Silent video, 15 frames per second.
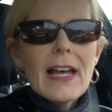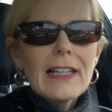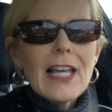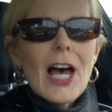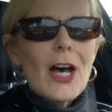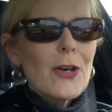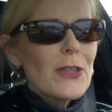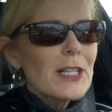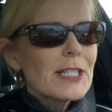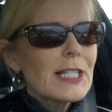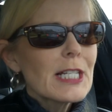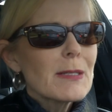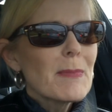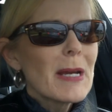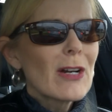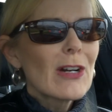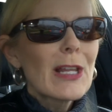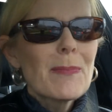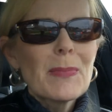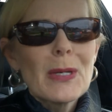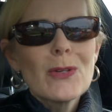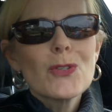Hello, this is
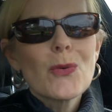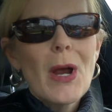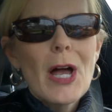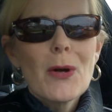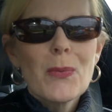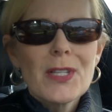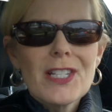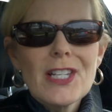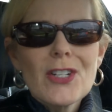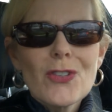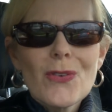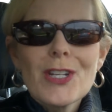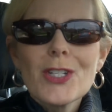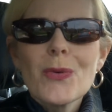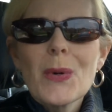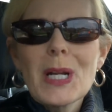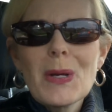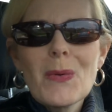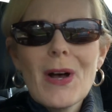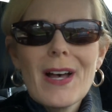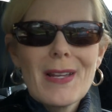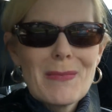Marilyn Boudreaux with Century
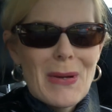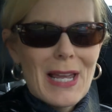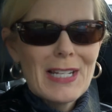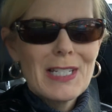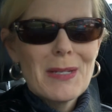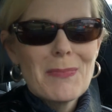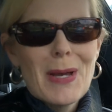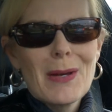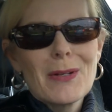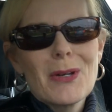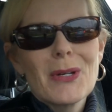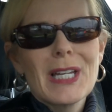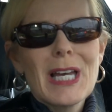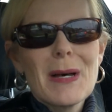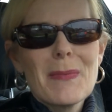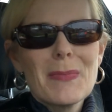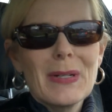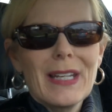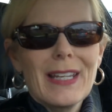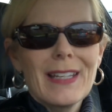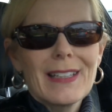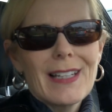21, Mike DiBono and
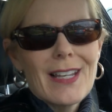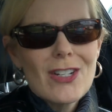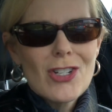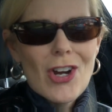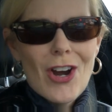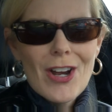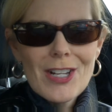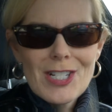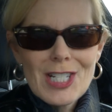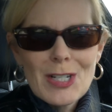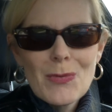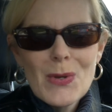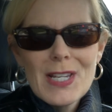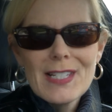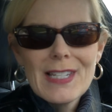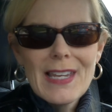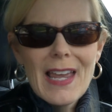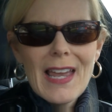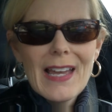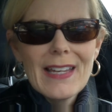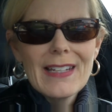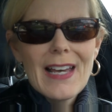Company in Lake Charles,
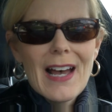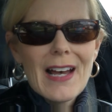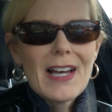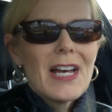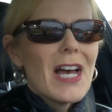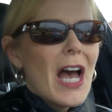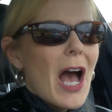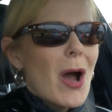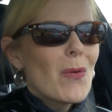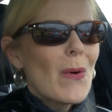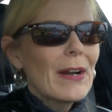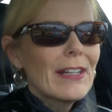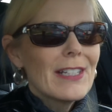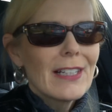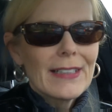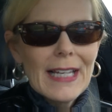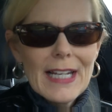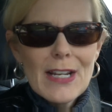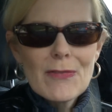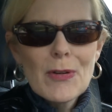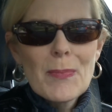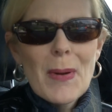Louisiana. I wanted to
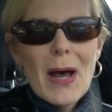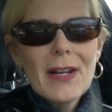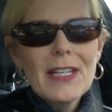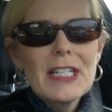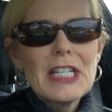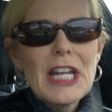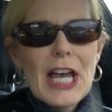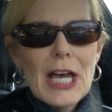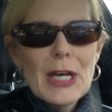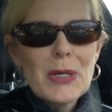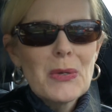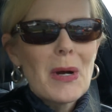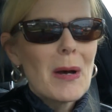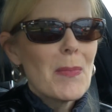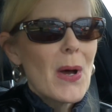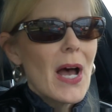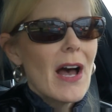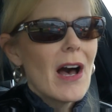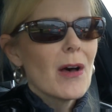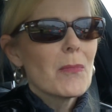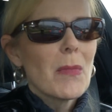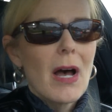let everybody know
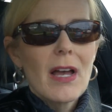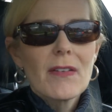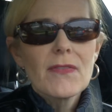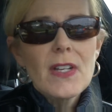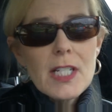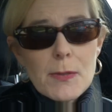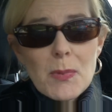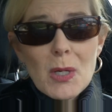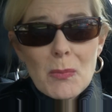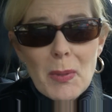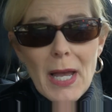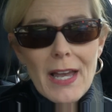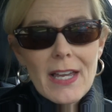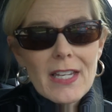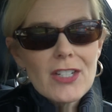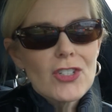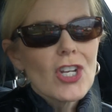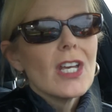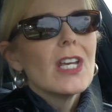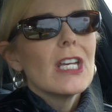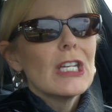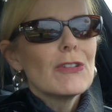about my Facebook page.
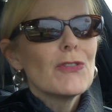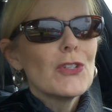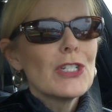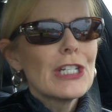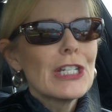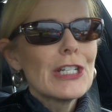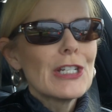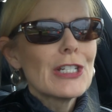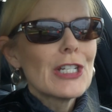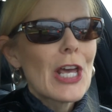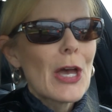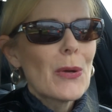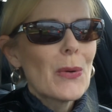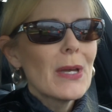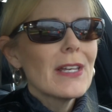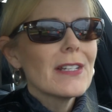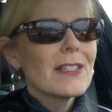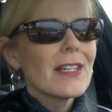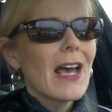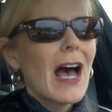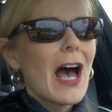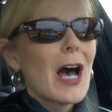If you didn't know it,
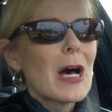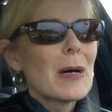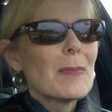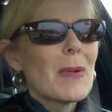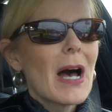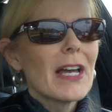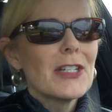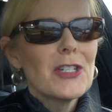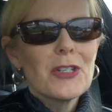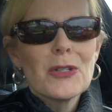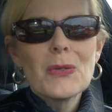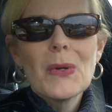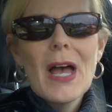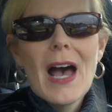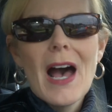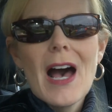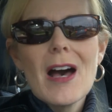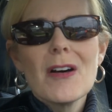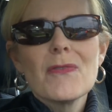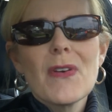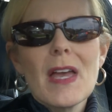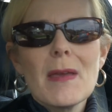I do
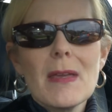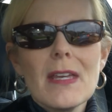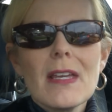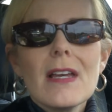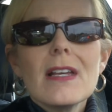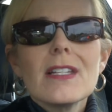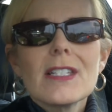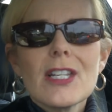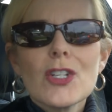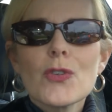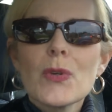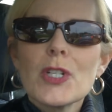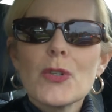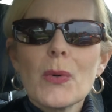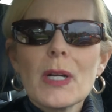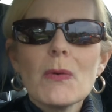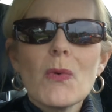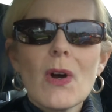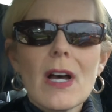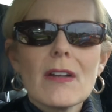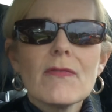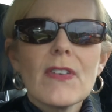have a Century
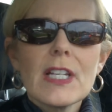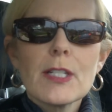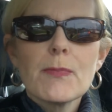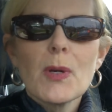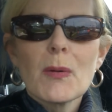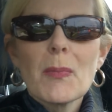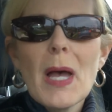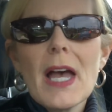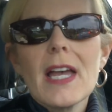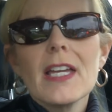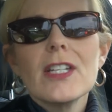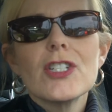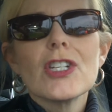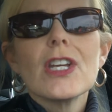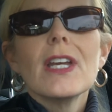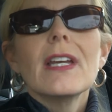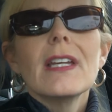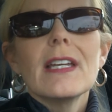21 Facebook page.